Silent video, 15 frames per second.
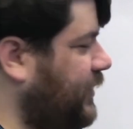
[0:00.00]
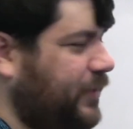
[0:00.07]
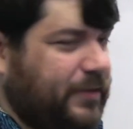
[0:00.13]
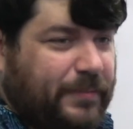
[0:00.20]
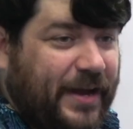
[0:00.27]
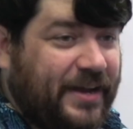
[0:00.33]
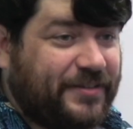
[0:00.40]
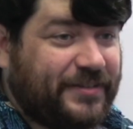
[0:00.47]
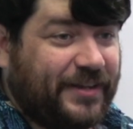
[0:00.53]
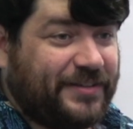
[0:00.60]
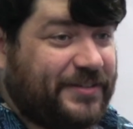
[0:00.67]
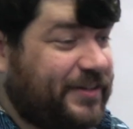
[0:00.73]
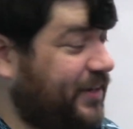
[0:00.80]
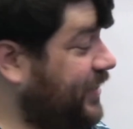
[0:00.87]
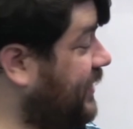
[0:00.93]
The mass
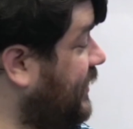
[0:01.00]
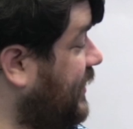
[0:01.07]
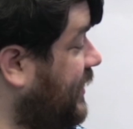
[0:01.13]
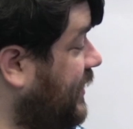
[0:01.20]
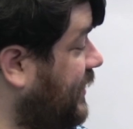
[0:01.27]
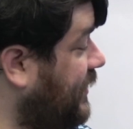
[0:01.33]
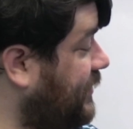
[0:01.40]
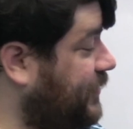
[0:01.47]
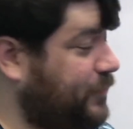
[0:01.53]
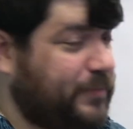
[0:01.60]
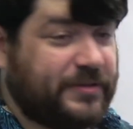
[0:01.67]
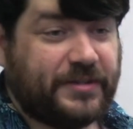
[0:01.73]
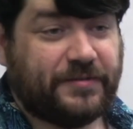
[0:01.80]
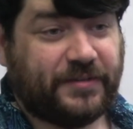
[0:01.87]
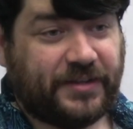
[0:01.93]
density, the
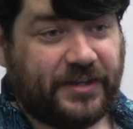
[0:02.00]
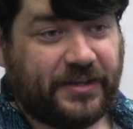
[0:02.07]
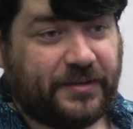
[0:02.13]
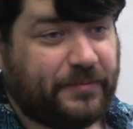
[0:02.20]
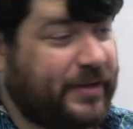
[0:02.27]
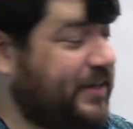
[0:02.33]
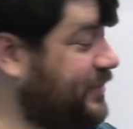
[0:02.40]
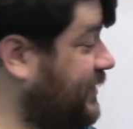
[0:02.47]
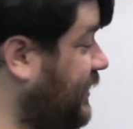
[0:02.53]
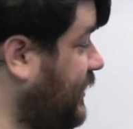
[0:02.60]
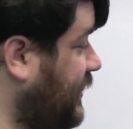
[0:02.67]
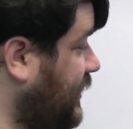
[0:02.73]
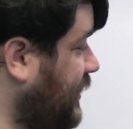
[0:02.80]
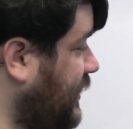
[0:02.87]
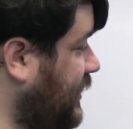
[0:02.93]
specific heat
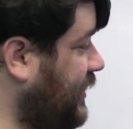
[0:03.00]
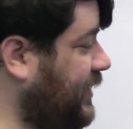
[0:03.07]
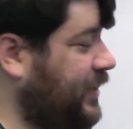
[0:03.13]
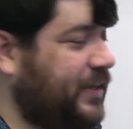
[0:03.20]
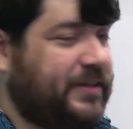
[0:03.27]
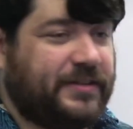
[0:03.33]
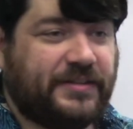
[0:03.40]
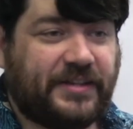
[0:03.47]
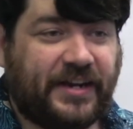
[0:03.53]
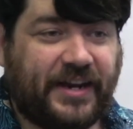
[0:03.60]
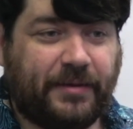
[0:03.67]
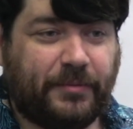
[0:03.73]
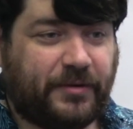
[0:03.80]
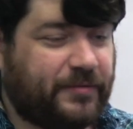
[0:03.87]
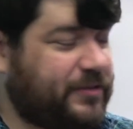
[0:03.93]
capacity, the
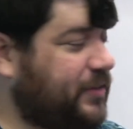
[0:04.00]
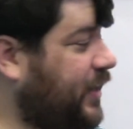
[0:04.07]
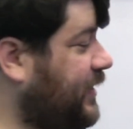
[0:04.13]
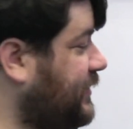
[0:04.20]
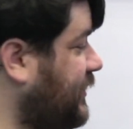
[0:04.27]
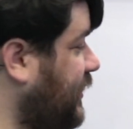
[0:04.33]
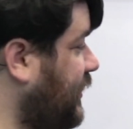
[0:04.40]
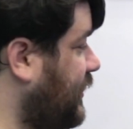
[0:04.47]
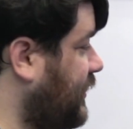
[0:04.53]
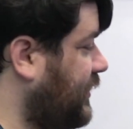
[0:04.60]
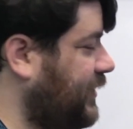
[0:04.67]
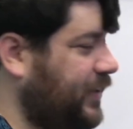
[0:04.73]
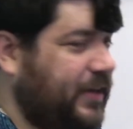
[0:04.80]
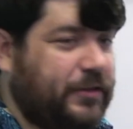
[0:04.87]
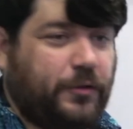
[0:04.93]
dynamic viscosity,
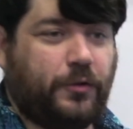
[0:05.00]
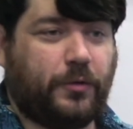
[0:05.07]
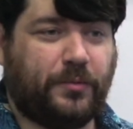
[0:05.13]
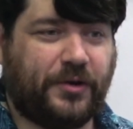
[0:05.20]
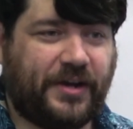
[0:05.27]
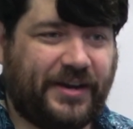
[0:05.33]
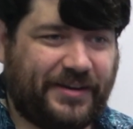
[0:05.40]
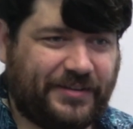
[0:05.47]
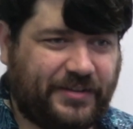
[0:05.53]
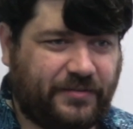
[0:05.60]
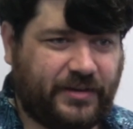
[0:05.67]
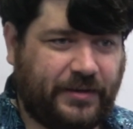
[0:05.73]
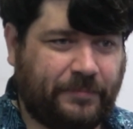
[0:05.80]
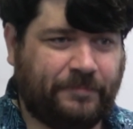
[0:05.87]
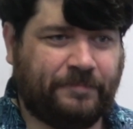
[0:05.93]
and the thermal
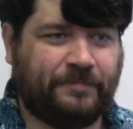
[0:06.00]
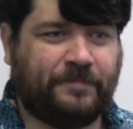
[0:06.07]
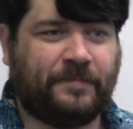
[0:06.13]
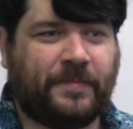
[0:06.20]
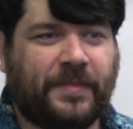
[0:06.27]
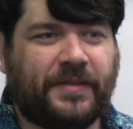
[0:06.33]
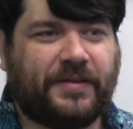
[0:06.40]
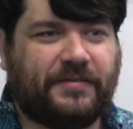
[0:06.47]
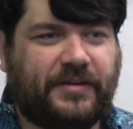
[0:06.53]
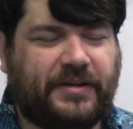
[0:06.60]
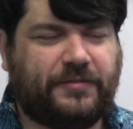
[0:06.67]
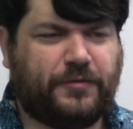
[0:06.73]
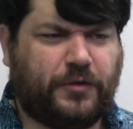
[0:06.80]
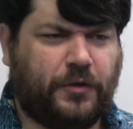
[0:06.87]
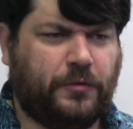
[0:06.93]
conductivity,
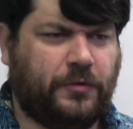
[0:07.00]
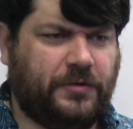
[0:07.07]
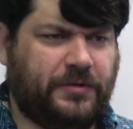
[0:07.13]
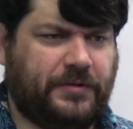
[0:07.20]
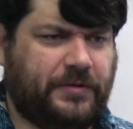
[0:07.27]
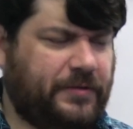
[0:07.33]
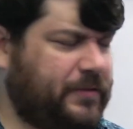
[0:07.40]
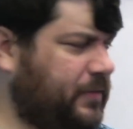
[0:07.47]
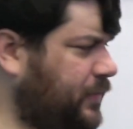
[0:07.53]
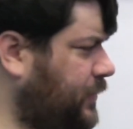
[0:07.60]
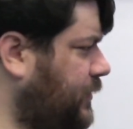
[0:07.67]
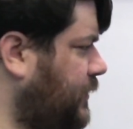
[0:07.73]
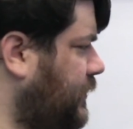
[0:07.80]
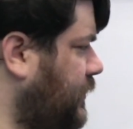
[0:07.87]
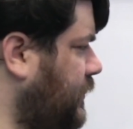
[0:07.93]
right? So
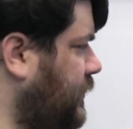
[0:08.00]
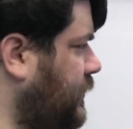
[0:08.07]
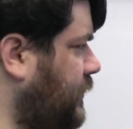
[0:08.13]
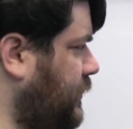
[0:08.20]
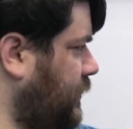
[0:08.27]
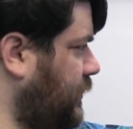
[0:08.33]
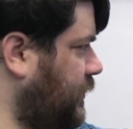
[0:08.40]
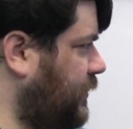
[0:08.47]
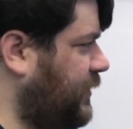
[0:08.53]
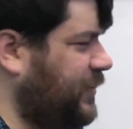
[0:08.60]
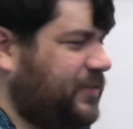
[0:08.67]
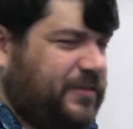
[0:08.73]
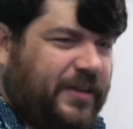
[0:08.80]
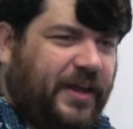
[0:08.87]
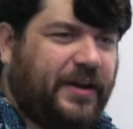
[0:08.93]

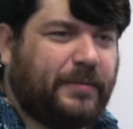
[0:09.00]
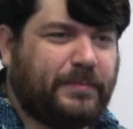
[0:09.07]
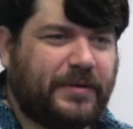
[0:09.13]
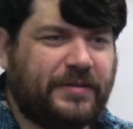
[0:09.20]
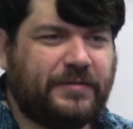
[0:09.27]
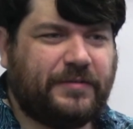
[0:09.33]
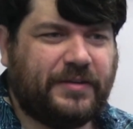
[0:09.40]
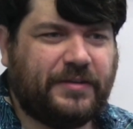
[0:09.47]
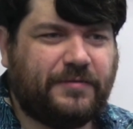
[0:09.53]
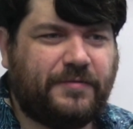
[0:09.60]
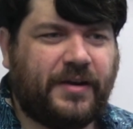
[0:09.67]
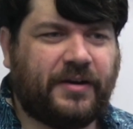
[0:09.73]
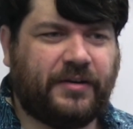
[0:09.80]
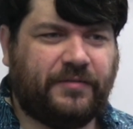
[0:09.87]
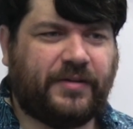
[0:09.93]
this setup is
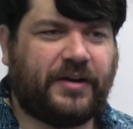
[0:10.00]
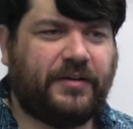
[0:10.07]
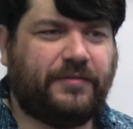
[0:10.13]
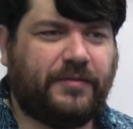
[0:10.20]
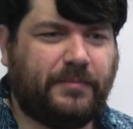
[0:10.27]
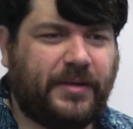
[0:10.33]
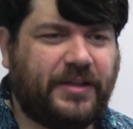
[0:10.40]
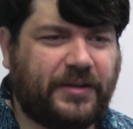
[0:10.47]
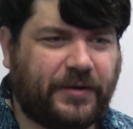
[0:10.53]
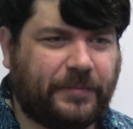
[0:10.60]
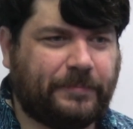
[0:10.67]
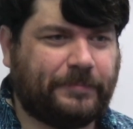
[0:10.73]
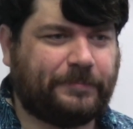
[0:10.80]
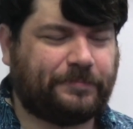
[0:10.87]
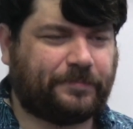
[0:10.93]
very, very familiar
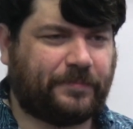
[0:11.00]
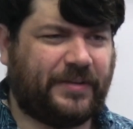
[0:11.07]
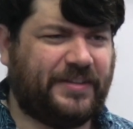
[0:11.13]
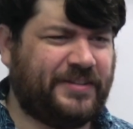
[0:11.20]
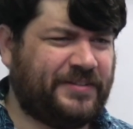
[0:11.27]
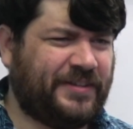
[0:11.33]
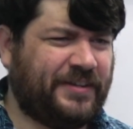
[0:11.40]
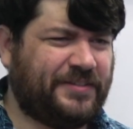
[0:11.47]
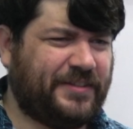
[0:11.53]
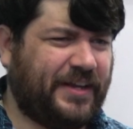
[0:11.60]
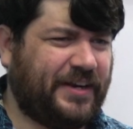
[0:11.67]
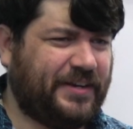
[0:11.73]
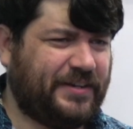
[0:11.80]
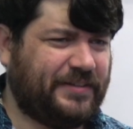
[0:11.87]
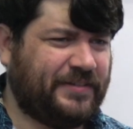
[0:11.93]
in the sense
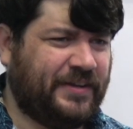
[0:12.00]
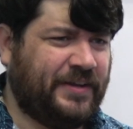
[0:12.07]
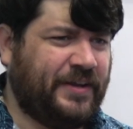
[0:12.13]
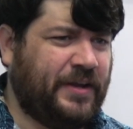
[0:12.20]
that it is